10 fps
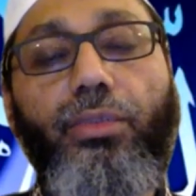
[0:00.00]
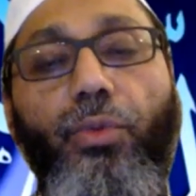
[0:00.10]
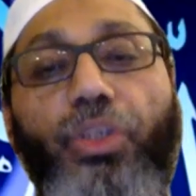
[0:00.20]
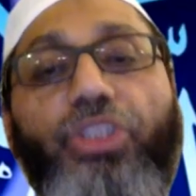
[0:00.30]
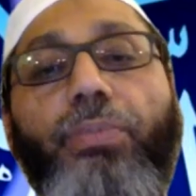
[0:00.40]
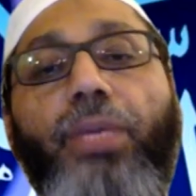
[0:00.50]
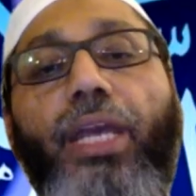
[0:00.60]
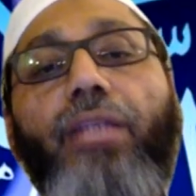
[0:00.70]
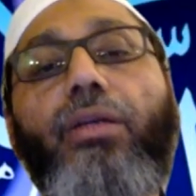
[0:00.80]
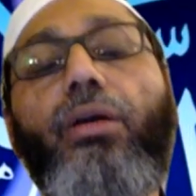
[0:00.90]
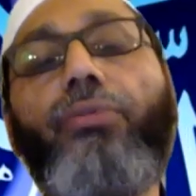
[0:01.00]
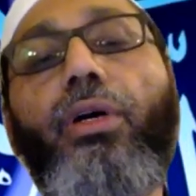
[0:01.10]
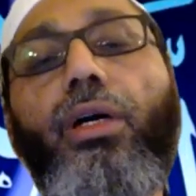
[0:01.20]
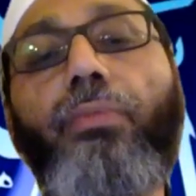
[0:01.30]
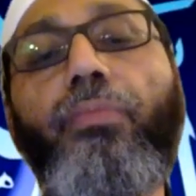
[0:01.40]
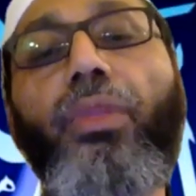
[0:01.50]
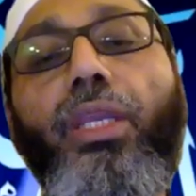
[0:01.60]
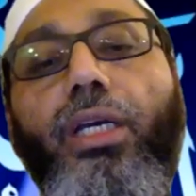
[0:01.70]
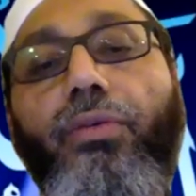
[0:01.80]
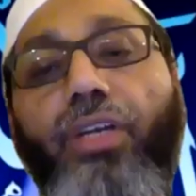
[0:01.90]
worship kind of
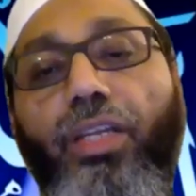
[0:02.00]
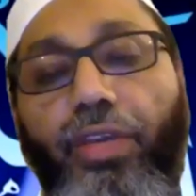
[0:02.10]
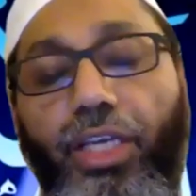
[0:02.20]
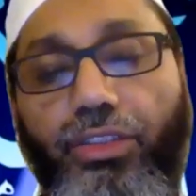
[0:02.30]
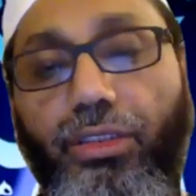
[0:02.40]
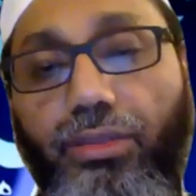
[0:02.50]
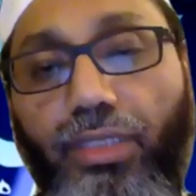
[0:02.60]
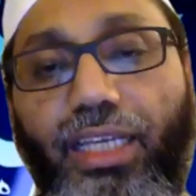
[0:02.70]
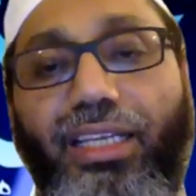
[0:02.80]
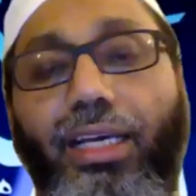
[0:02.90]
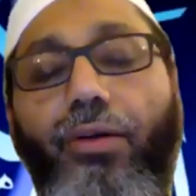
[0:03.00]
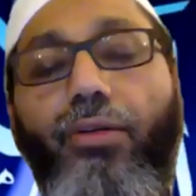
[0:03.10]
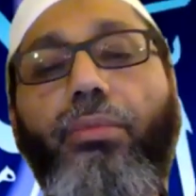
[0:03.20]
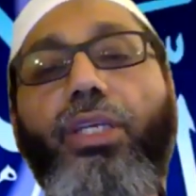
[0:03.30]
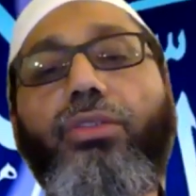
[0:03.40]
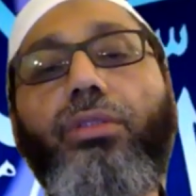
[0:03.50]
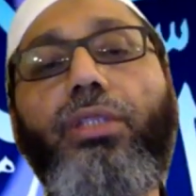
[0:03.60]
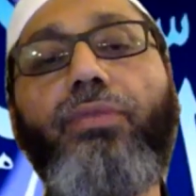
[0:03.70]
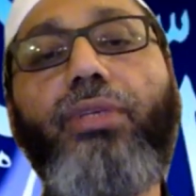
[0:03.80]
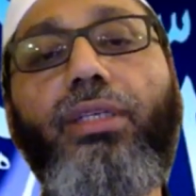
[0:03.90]
actions. And I want to make sure
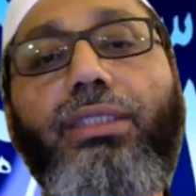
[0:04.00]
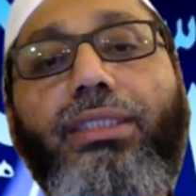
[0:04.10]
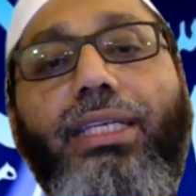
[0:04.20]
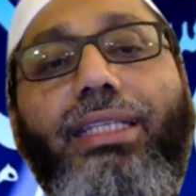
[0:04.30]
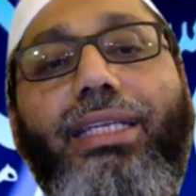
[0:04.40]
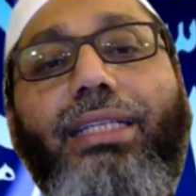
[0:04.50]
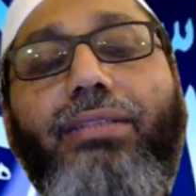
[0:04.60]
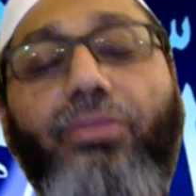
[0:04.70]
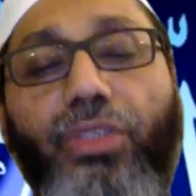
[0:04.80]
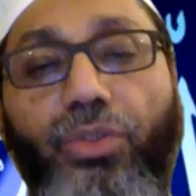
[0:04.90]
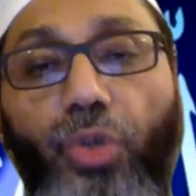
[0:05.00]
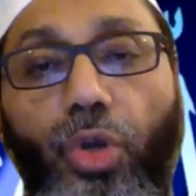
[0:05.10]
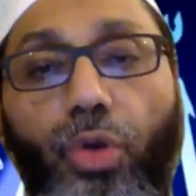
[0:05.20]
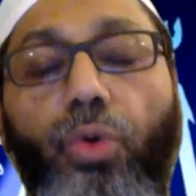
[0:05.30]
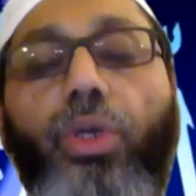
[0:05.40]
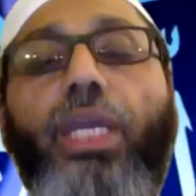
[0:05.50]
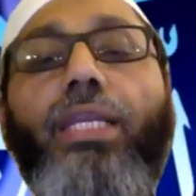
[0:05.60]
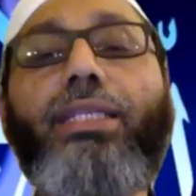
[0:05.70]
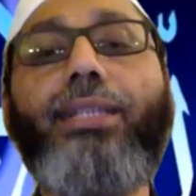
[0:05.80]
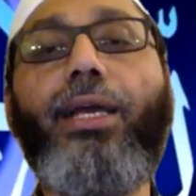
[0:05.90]
that we understand that we know in
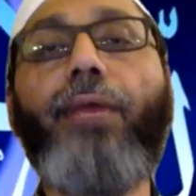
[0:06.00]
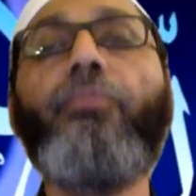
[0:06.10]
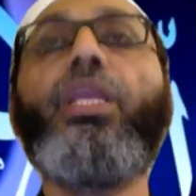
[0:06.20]
Islam,